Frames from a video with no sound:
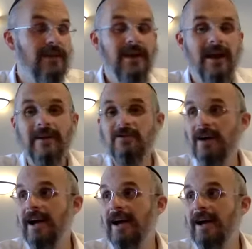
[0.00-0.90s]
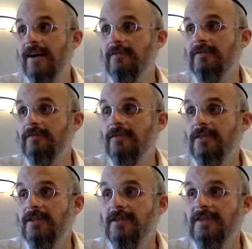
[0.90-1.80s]
And then you have
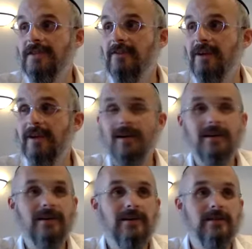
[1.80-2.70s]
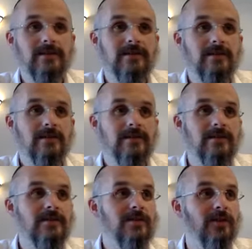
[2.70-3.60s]
samach is
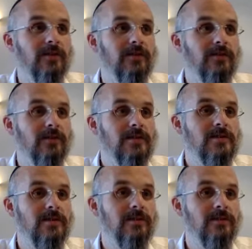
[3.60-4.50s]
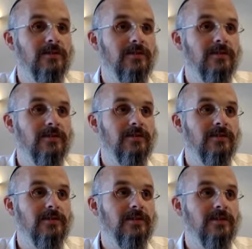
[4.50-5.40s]
sod. What's sod?
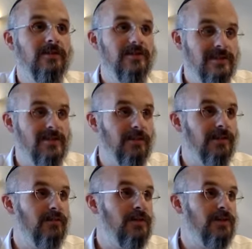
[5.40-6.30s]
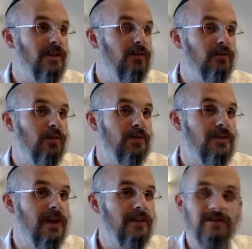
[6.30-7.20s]
Secret. Which level of Torah is
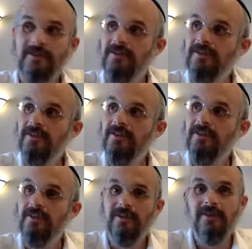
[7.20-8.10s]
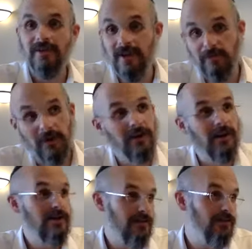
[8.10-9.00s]
that? Kabbalah
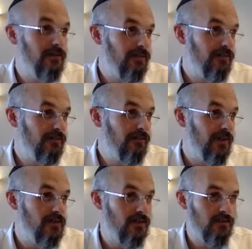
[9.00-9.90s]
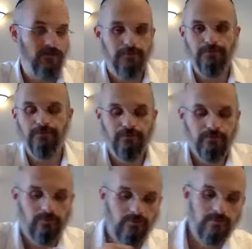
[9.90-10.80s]
chasidut. That's sod.
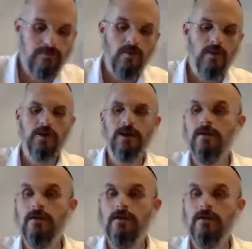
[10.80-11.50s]
Okay.